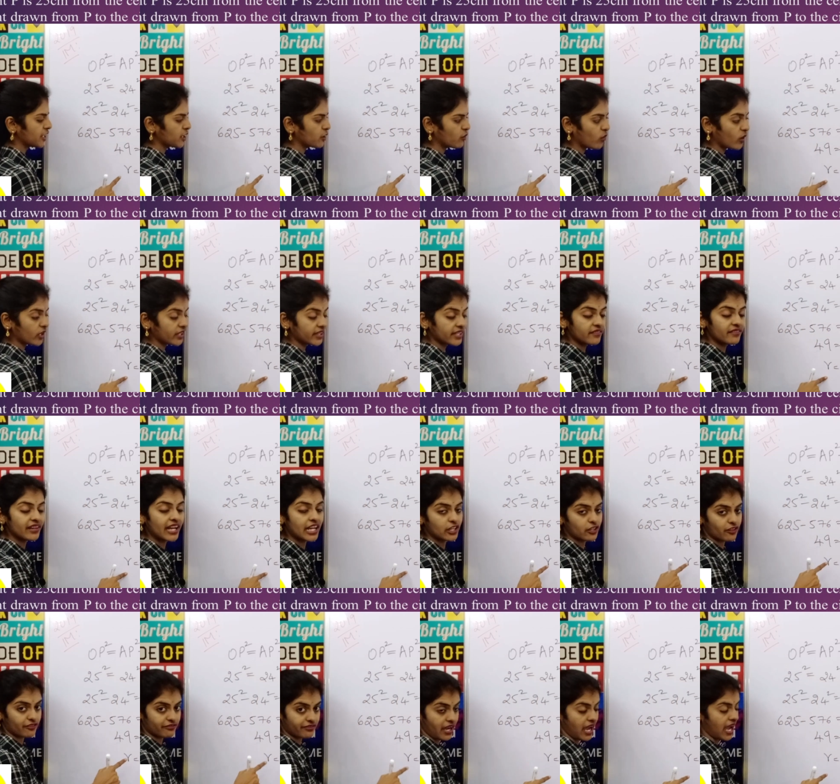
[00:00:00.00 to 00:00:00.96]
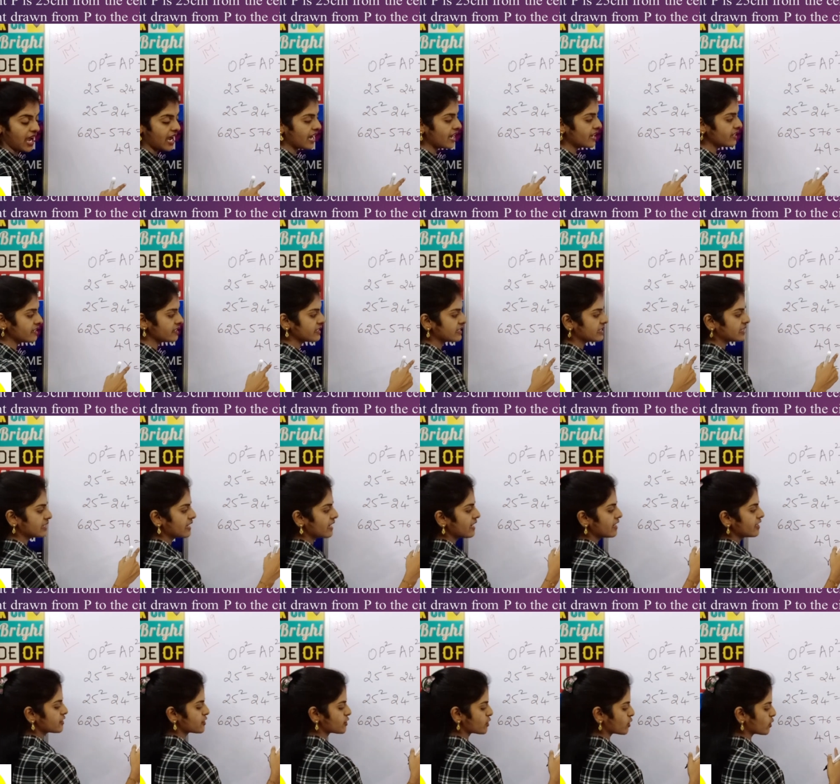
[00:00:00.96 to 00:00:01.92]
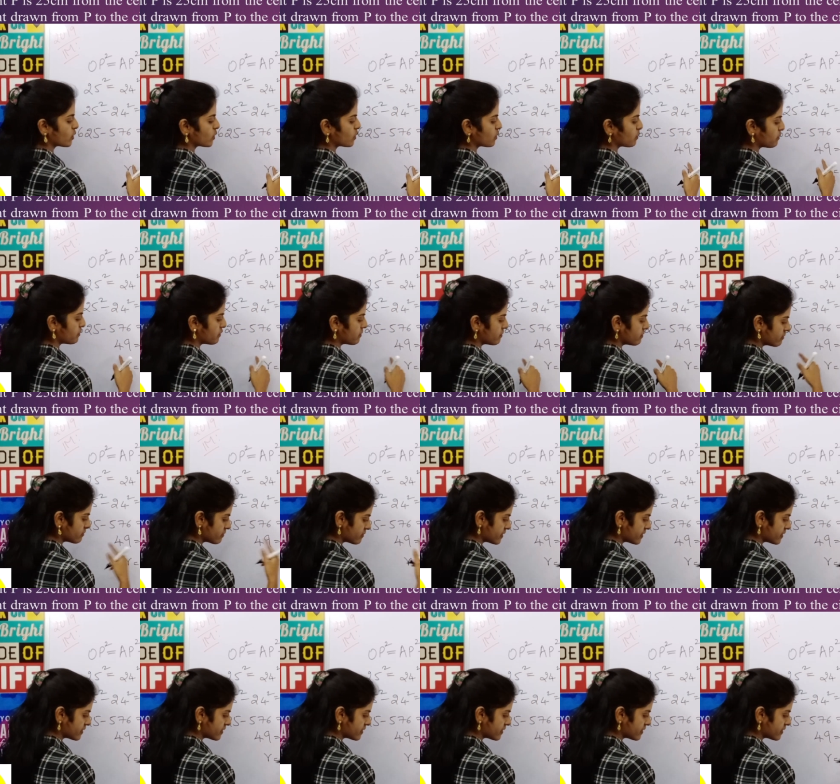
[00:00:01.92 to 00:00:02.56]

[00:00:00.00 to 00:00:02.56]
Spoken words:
you want the value of R, so